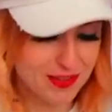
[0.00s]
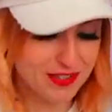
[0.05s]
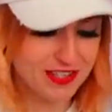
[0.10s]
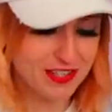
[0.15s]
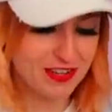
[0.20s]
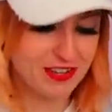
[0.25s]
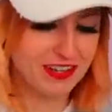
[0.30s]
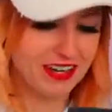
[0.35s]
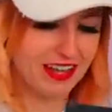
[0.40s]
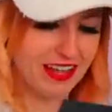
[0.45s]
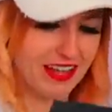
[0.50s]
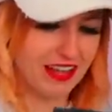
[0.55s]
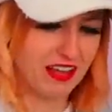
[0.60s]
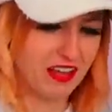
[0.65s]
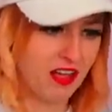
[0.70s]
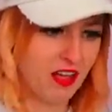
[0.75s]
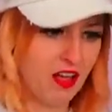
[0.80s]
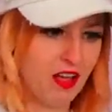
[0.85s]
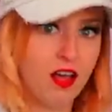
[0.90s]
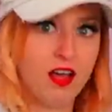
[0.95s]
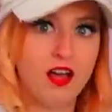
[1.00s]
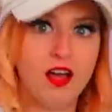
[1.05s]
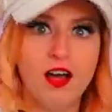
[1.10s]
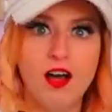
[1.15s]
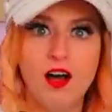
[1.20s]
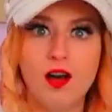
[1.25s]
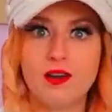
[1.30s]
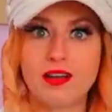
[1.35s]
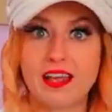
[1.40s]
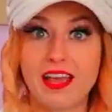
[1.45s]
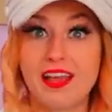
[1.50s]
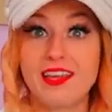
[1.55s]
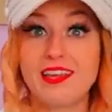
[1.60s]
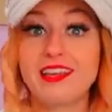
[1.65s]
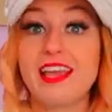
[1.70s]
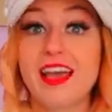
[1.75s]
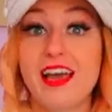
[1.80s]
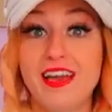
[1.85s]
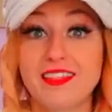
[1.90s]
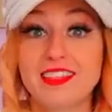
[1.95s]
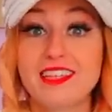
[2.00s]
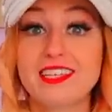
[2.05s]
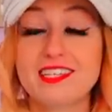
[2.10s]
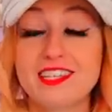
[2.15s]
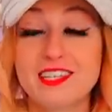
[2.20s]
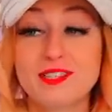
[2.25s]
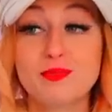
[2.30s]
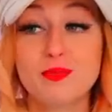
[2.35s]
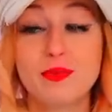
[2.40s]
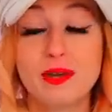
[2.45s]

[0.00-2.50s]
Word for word: what's on it? Okay, yeah, this is